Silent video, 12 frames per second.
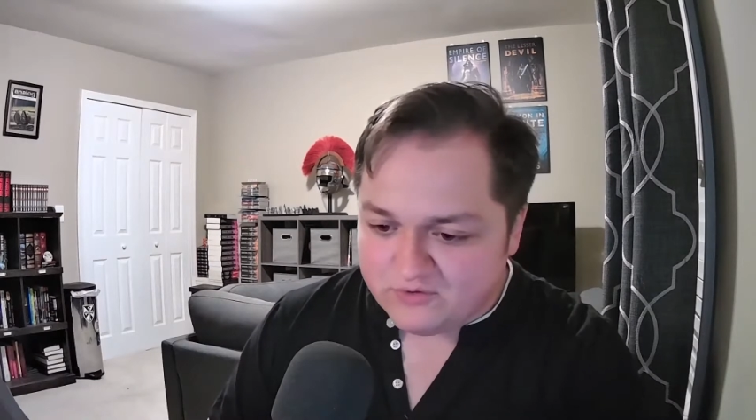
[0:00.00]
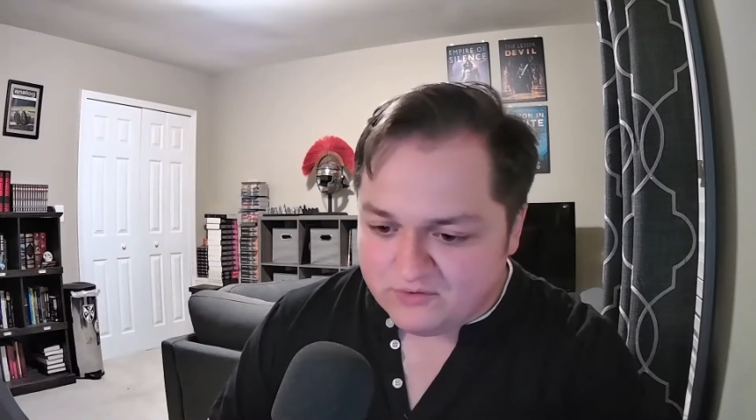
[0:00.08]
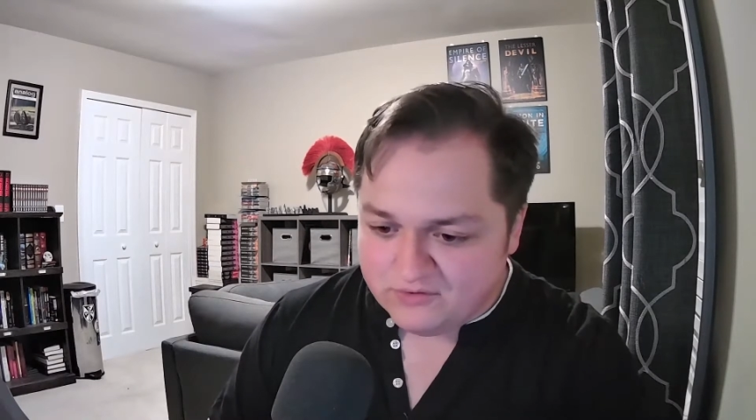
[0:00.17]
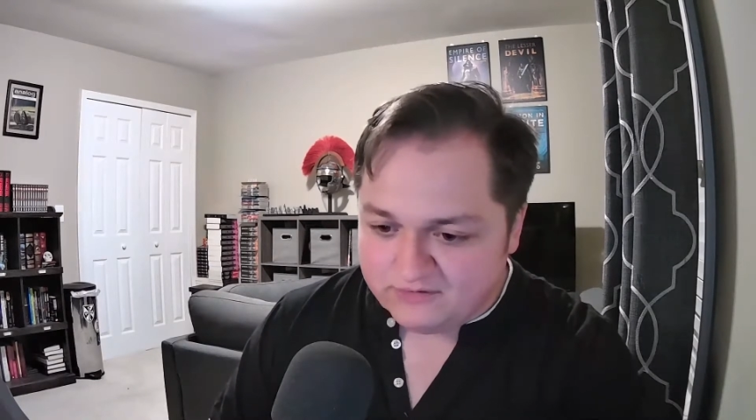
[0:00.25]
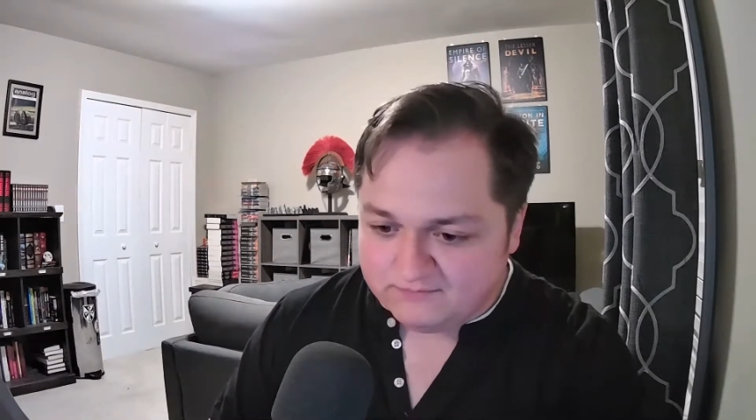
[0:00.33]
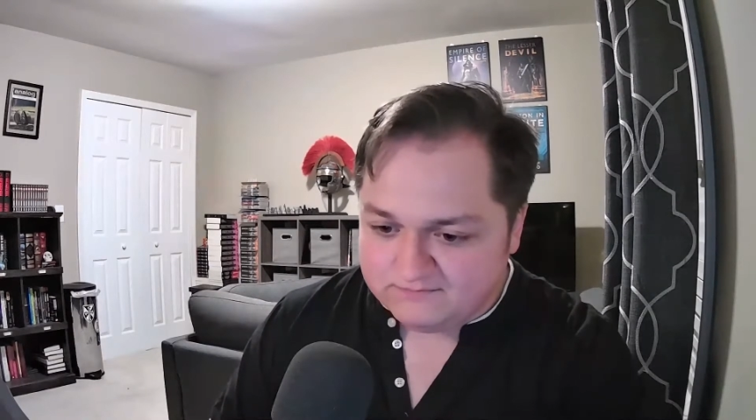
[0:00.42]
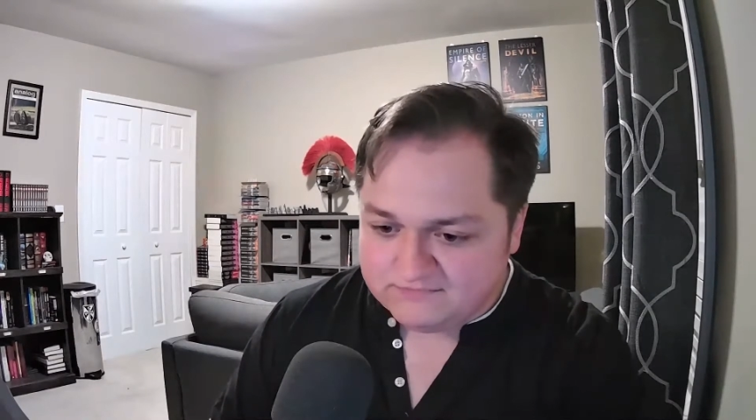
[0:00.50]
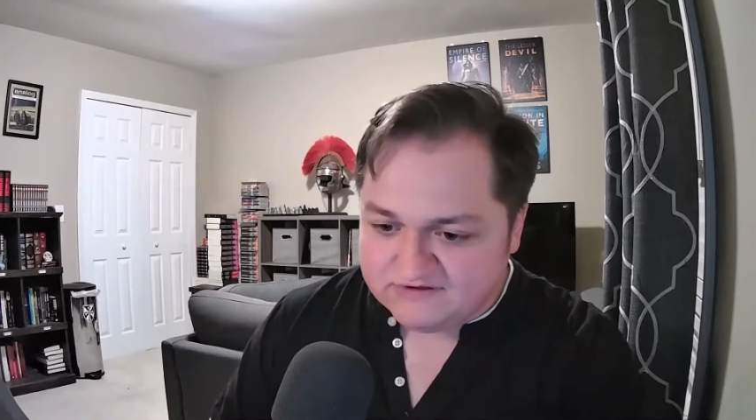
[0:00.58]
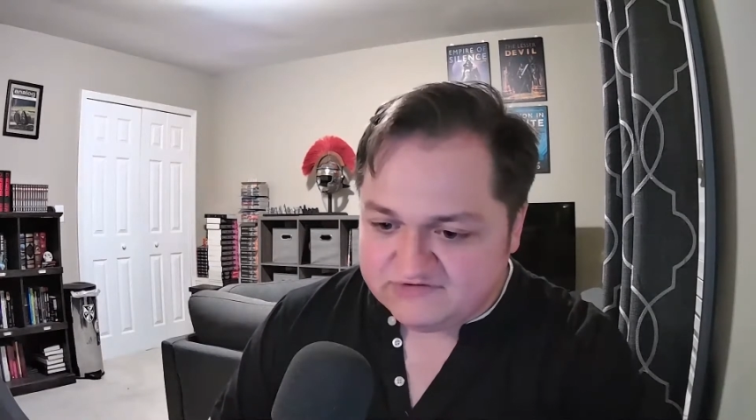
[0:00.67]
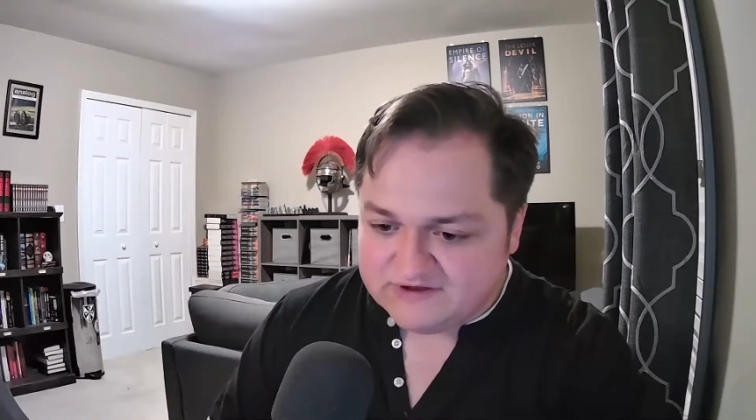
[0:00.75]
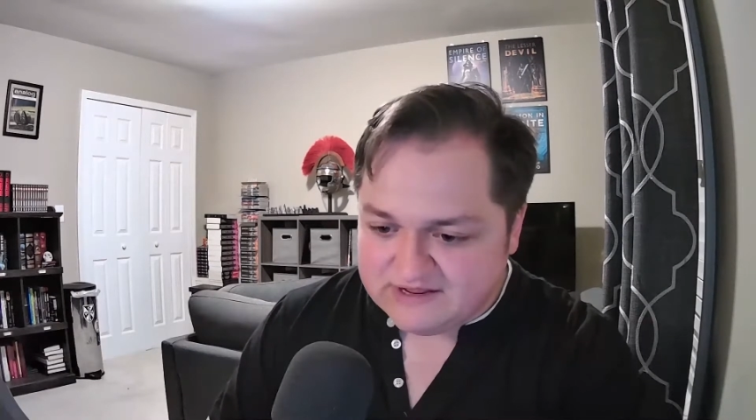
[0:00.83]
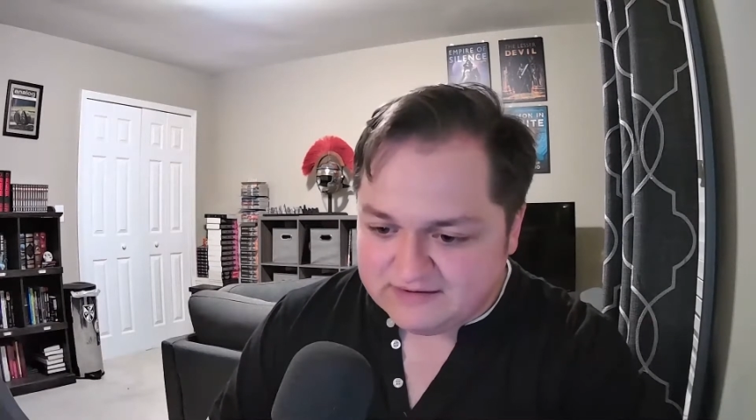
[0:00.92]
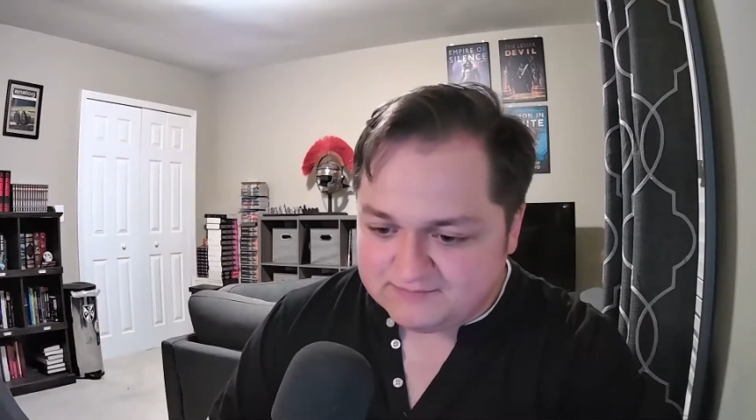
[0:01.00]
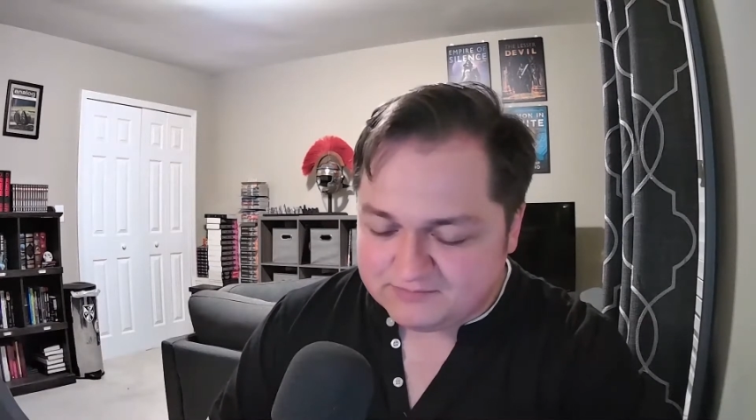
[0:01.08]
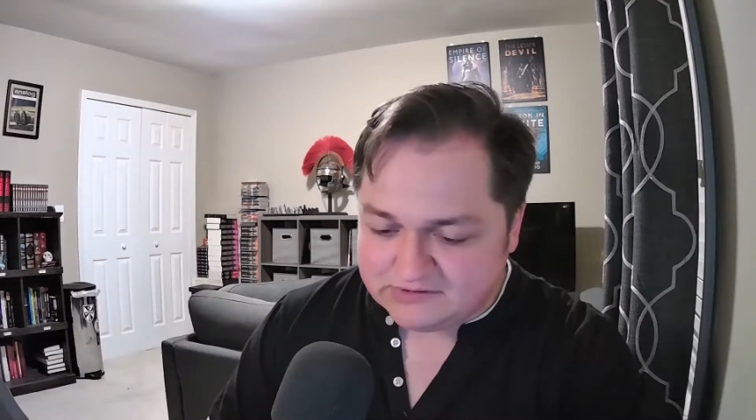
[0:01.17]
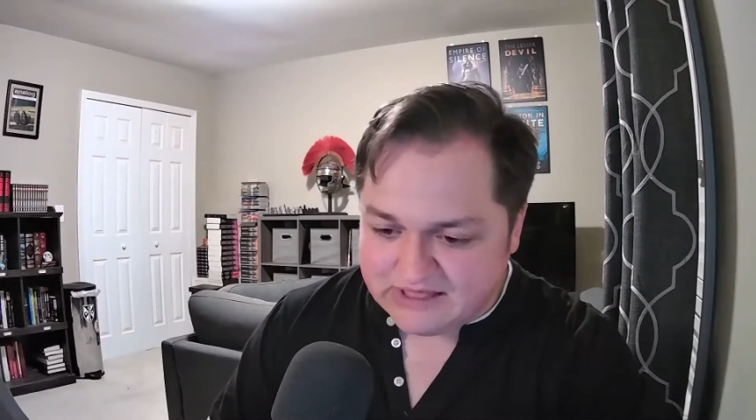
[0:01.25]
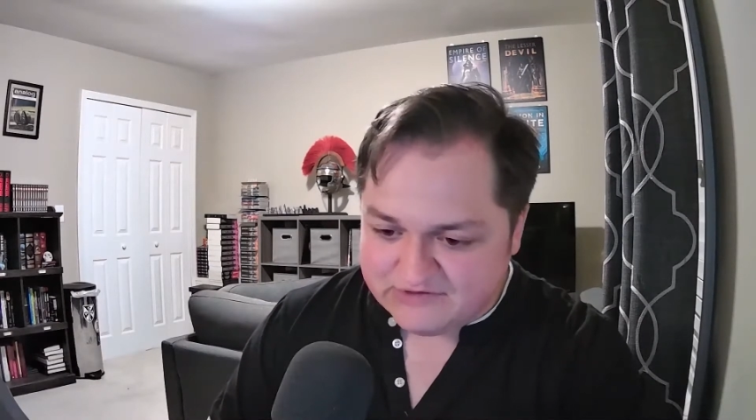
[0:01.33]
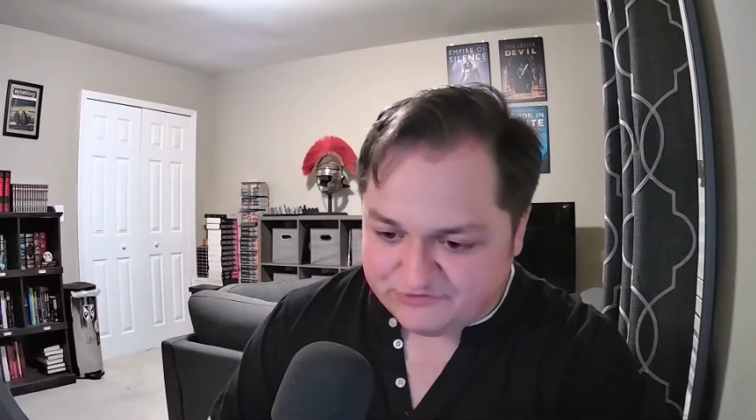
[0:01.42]
whole Disney
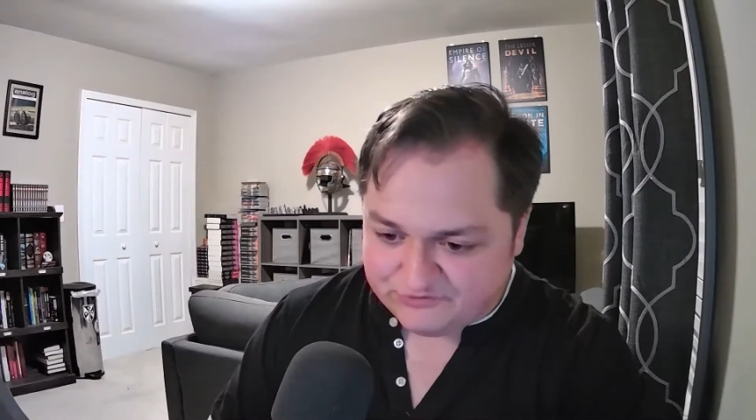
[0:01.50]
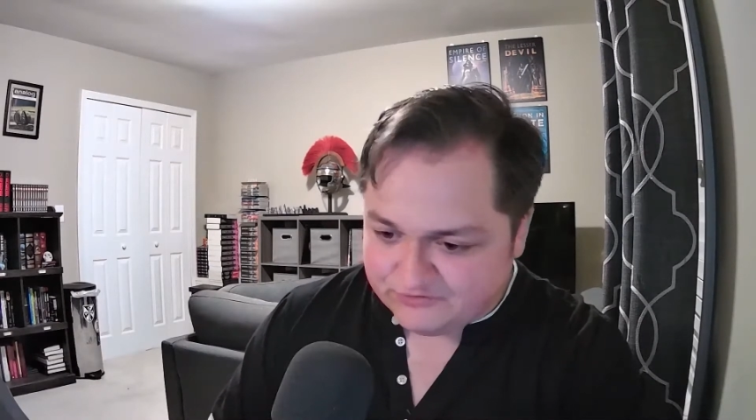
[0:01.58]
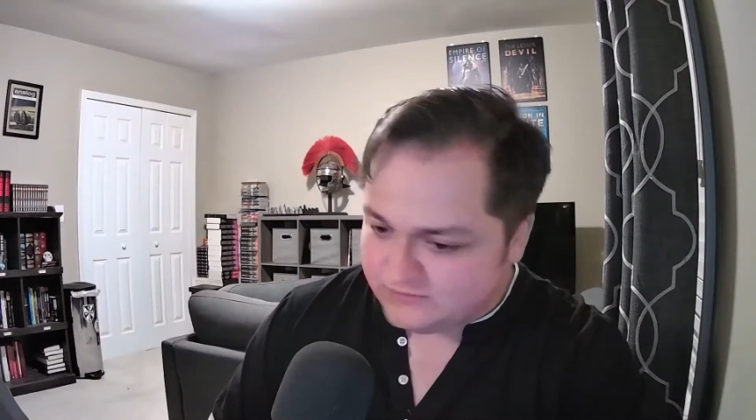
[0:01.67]
Plus